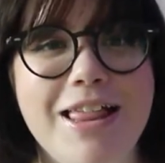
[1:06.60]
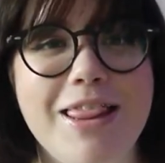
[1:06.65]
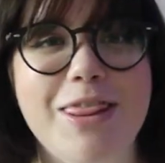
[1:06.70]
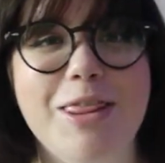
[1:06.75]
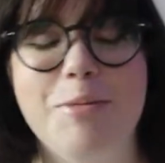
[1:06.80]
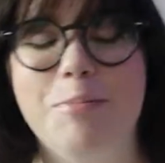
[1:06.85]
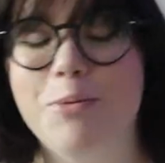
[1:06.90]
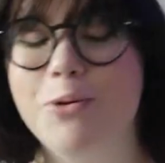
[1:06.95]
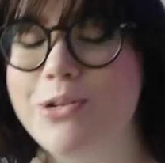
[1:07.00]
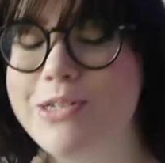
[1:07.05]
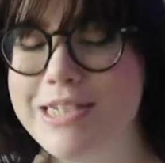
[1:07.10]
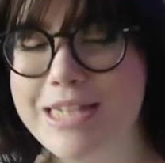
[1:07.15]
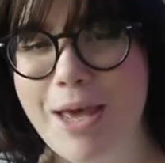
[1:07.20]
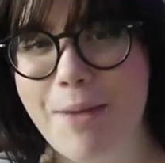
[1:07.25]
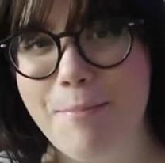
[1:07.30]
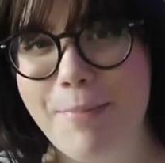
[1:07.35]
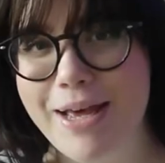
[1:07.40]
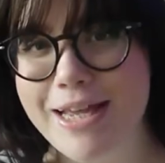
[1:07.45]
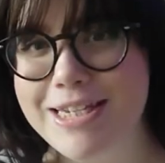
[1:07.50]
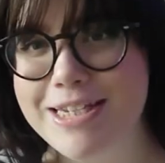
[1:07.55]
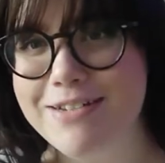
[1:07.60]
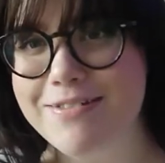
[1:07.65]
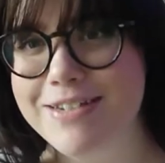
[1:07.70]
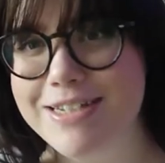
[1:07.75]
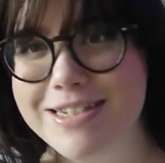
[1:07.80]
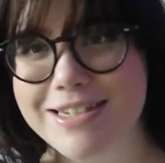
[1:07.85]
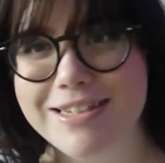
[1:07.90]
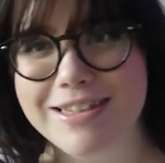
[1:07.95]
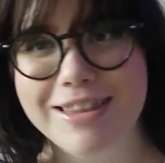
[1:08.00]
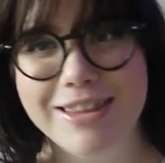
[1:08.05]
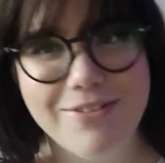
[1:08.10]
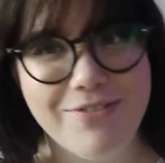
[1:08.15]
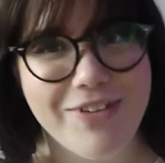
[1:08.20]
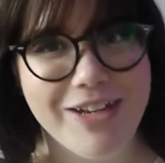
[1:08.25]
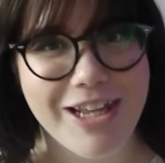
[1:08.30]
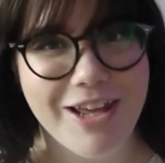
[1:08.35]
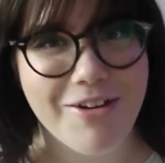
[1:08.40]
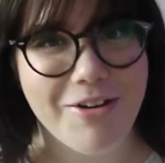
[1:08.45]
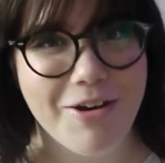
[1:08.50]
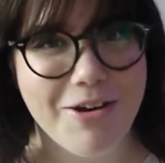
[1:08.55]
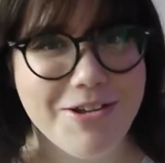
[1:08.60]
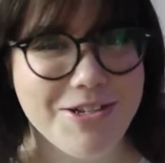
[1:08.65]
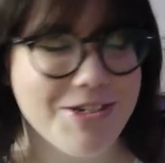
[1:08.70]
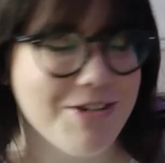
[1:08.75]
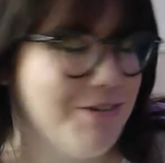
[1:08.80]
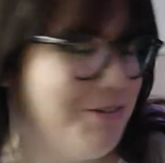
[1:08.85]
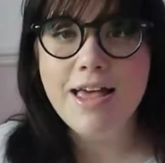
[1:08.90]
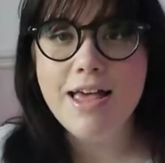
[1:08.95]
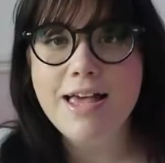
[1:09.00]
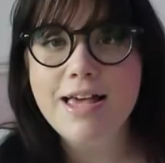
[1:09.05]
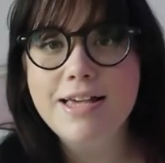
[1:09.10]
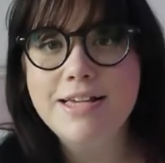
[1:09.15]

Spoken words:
the books get better as the video goes on.